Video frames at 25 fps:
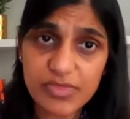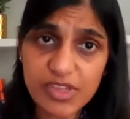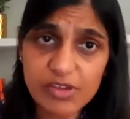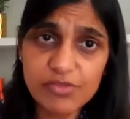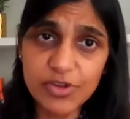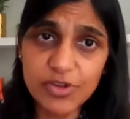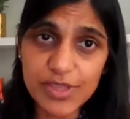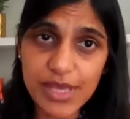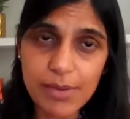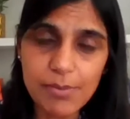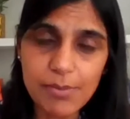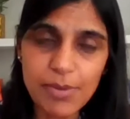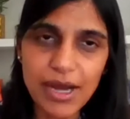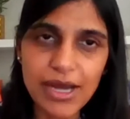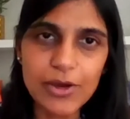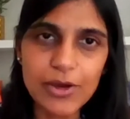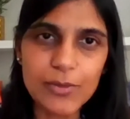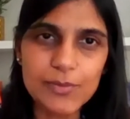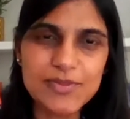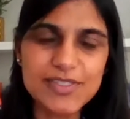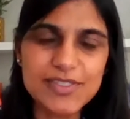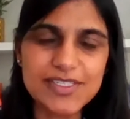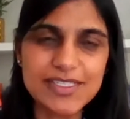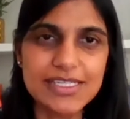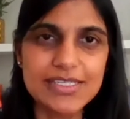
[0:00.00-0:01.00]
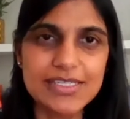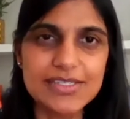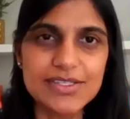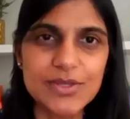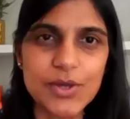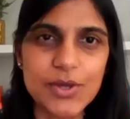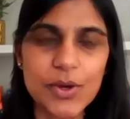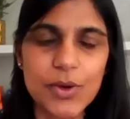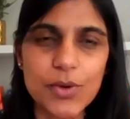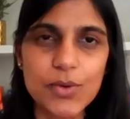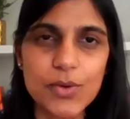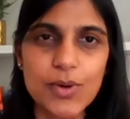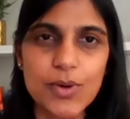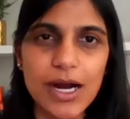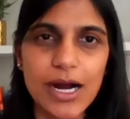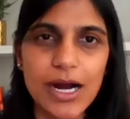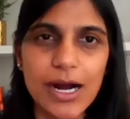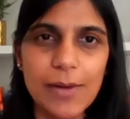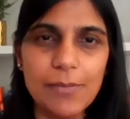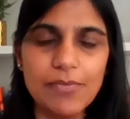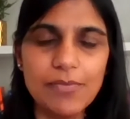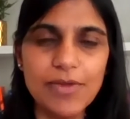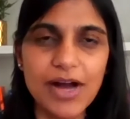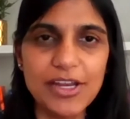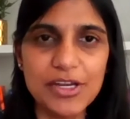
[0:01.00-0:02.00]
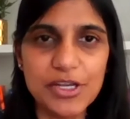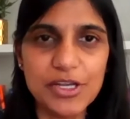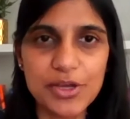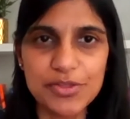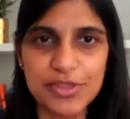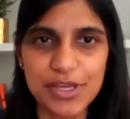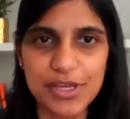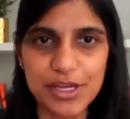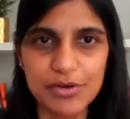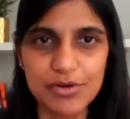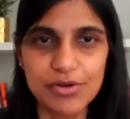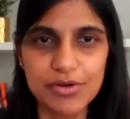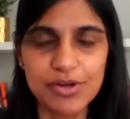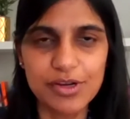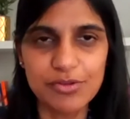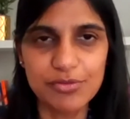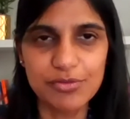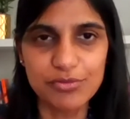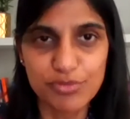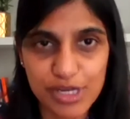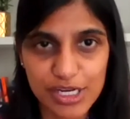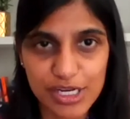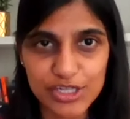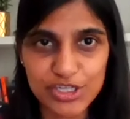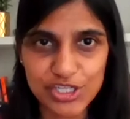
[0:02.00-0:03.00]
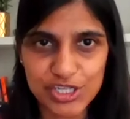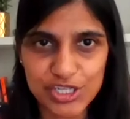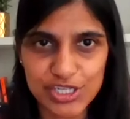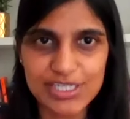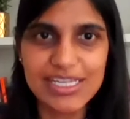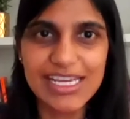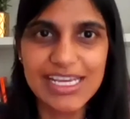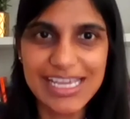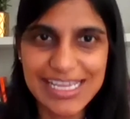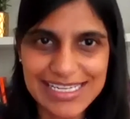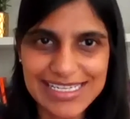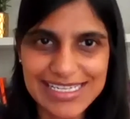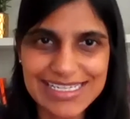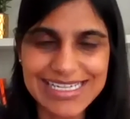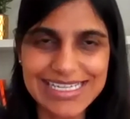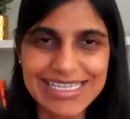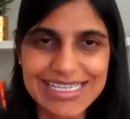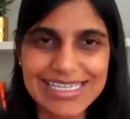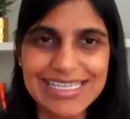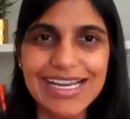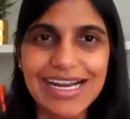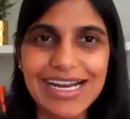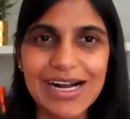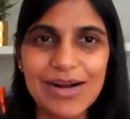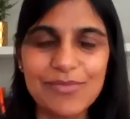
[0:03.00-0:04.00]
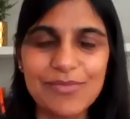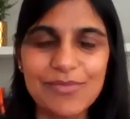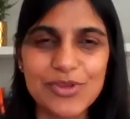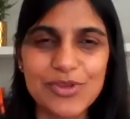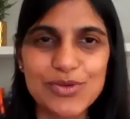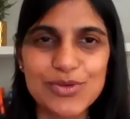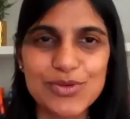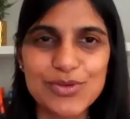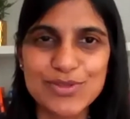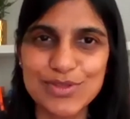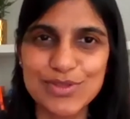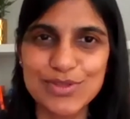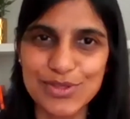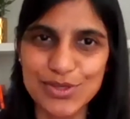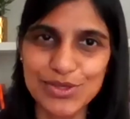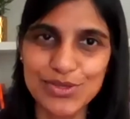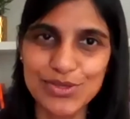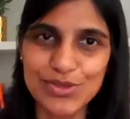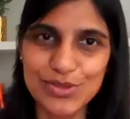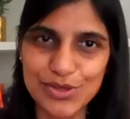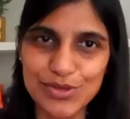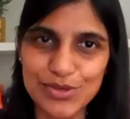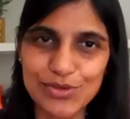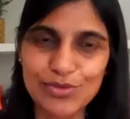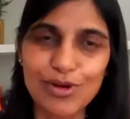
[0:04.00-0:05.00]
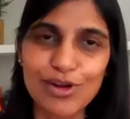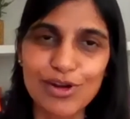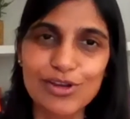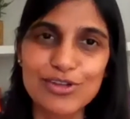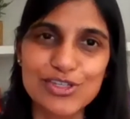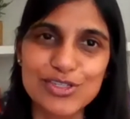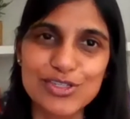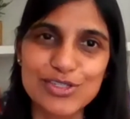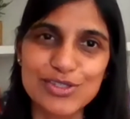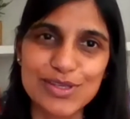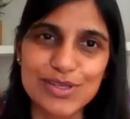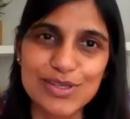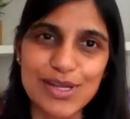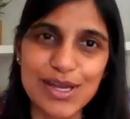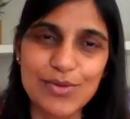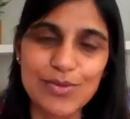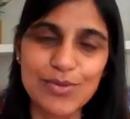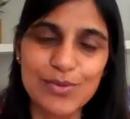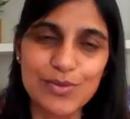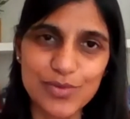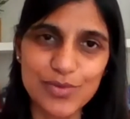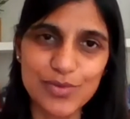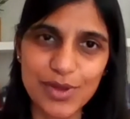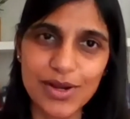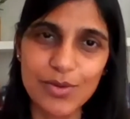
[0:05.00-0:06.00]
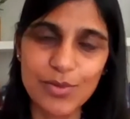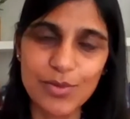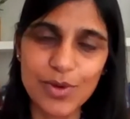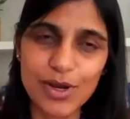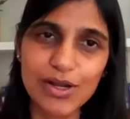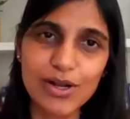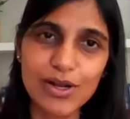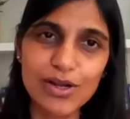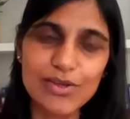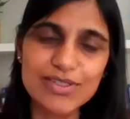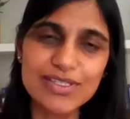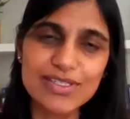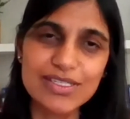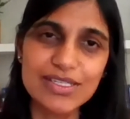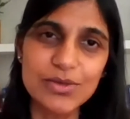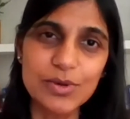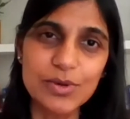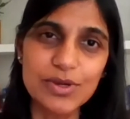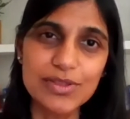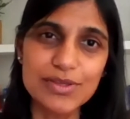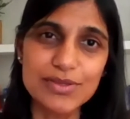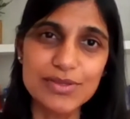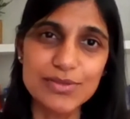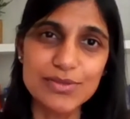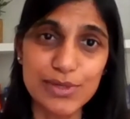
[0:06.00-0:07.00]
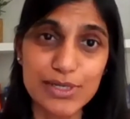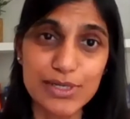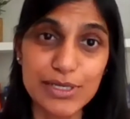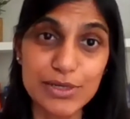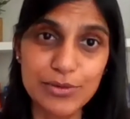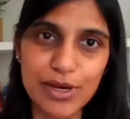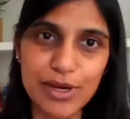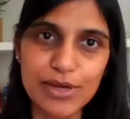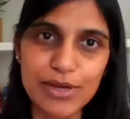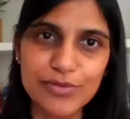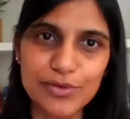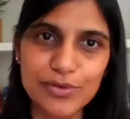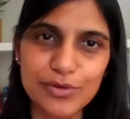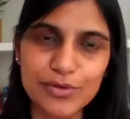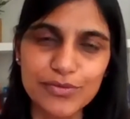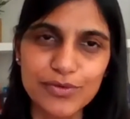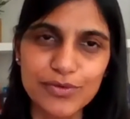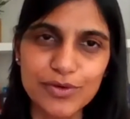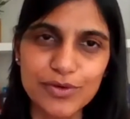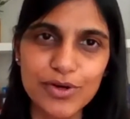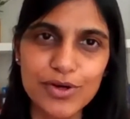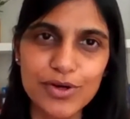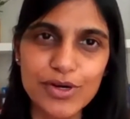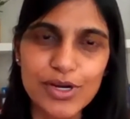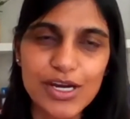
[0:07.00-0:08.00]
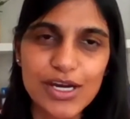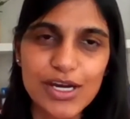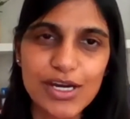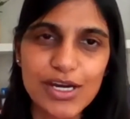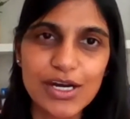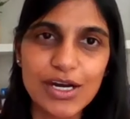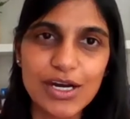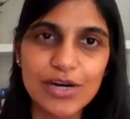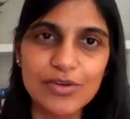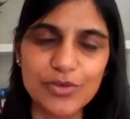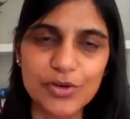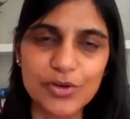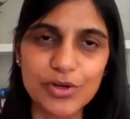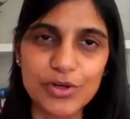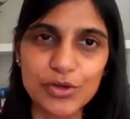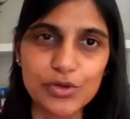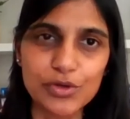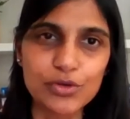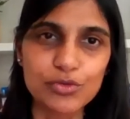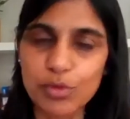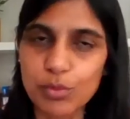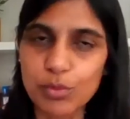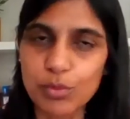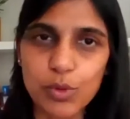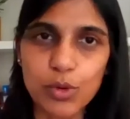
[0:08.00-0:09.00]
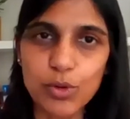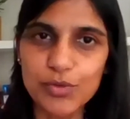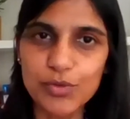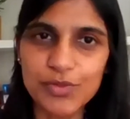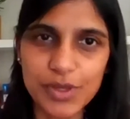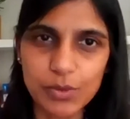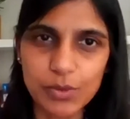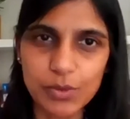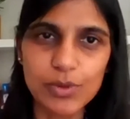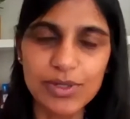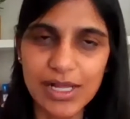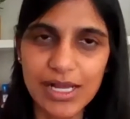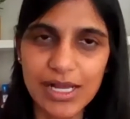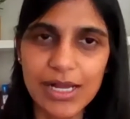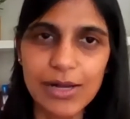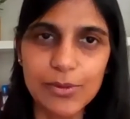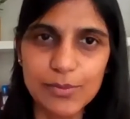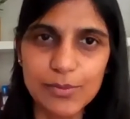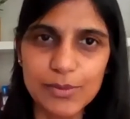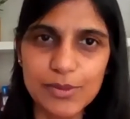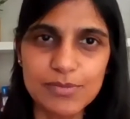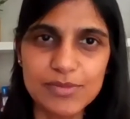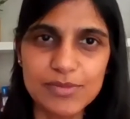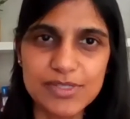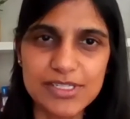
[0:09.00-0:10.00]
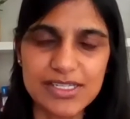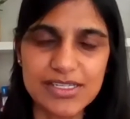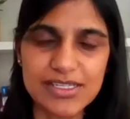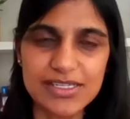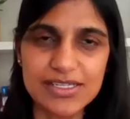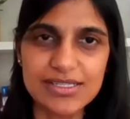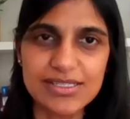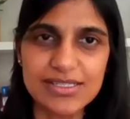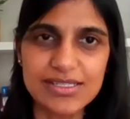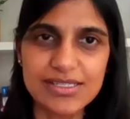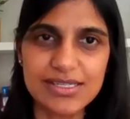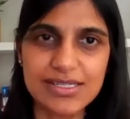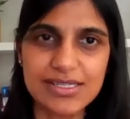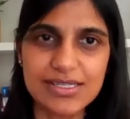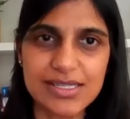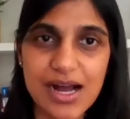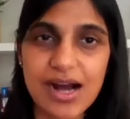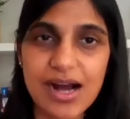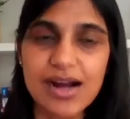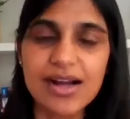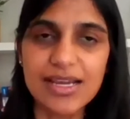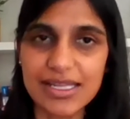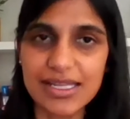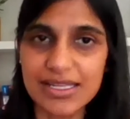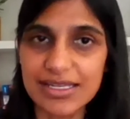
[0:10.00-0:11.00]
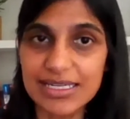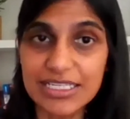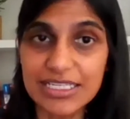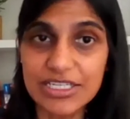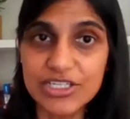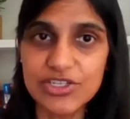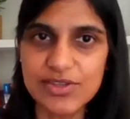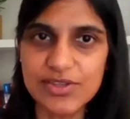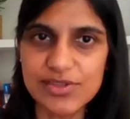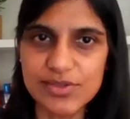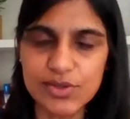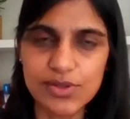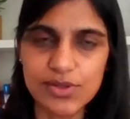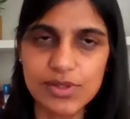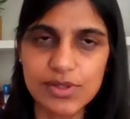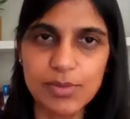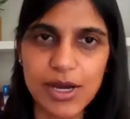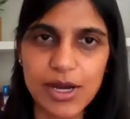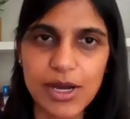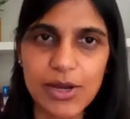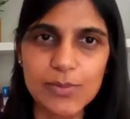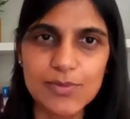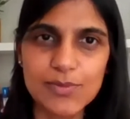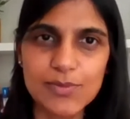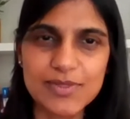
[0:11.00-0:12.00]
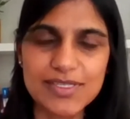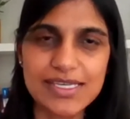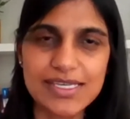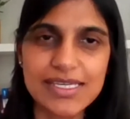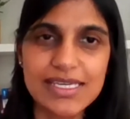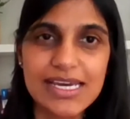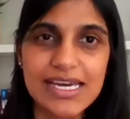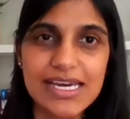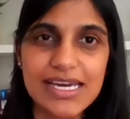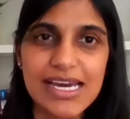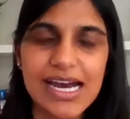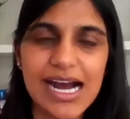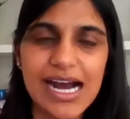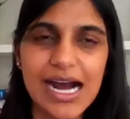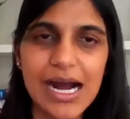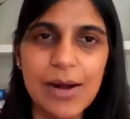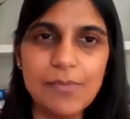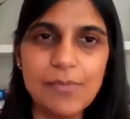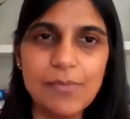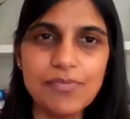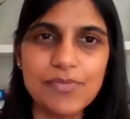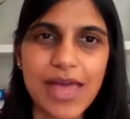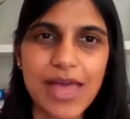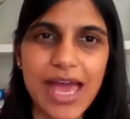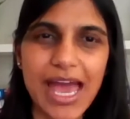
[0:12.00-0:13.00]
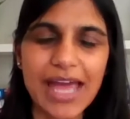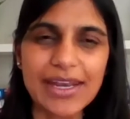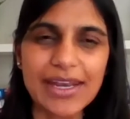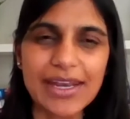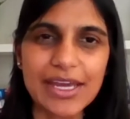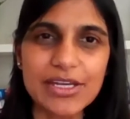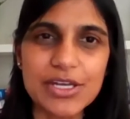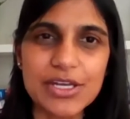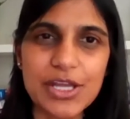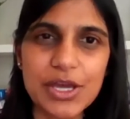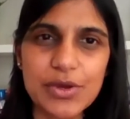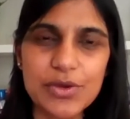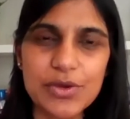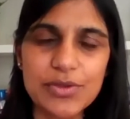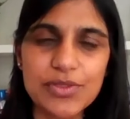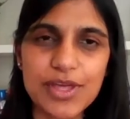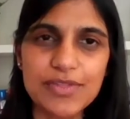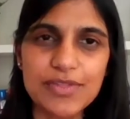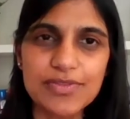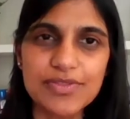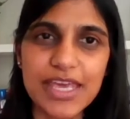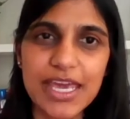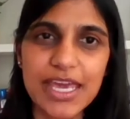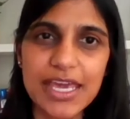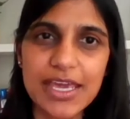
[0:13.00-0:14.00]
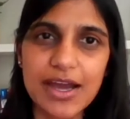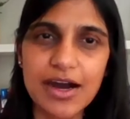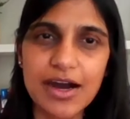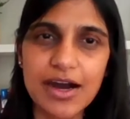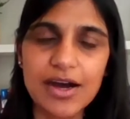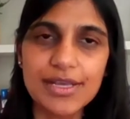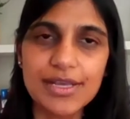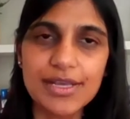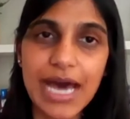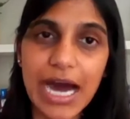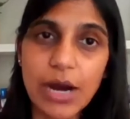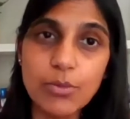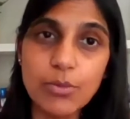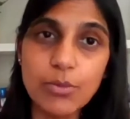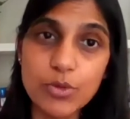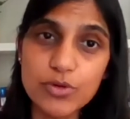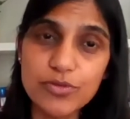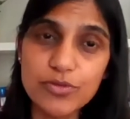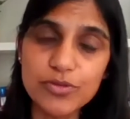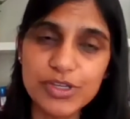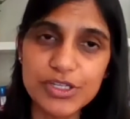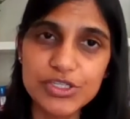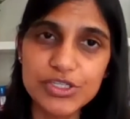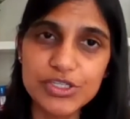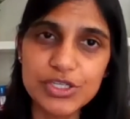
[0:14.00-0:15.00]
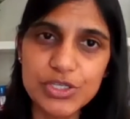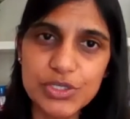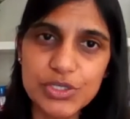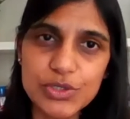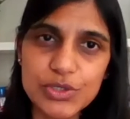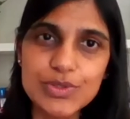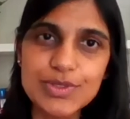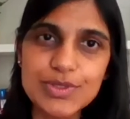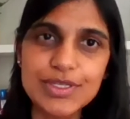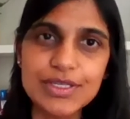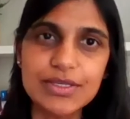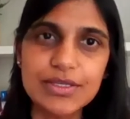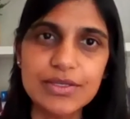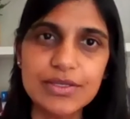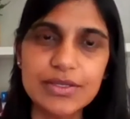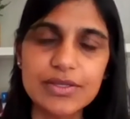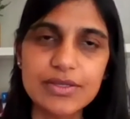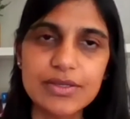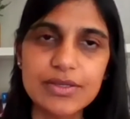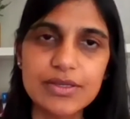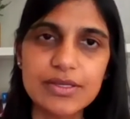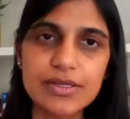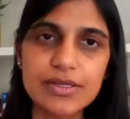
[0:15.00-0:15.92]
biopsy. So I know that Richard Hindley, who's the urologist that I work closely with, is really grateful for a good report that will help him to target lesions on the biopsy. And I know that they are now moving to using